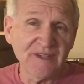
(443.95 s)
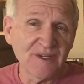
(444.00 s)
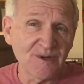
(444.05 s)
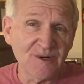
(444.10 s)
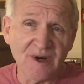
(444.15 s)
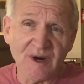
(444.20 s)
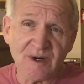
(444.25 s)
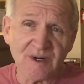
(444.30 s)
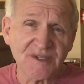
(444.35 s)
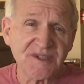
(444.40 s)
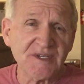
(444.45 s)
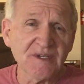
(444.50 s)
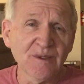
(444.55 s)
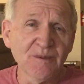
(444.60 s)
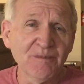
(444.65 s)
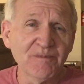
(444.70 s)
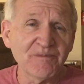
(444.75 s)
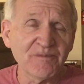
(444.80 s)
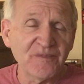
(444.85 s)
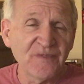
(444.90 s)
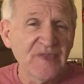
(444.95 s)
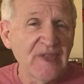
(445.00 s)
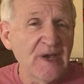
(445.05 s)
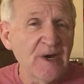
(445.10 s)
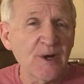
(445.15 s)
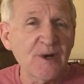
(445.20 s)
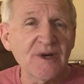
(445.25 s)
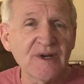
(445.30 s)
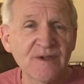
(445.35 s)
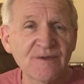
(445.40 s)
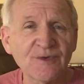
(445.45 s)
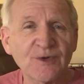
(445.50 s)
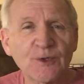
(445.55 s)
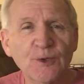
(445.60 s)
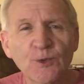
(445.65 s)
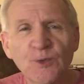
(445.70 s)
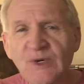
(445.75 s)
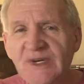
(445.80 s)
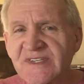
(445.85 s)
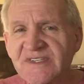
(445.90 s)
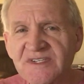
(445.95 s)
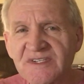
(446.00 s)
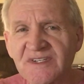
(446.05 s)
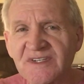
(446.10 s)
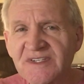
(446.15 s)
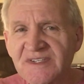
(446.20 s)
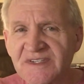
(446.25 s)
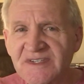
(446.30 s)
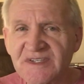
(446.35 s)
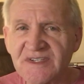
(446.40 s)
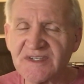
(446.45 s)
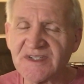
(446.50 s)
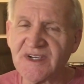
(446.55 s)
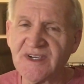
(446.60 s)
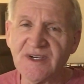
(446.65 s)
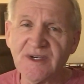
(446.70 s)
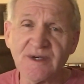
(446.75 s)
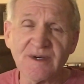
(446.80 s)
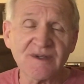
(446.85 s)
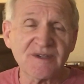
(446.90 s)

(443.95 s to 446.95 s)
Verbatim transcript: There are some narrative coincidences here.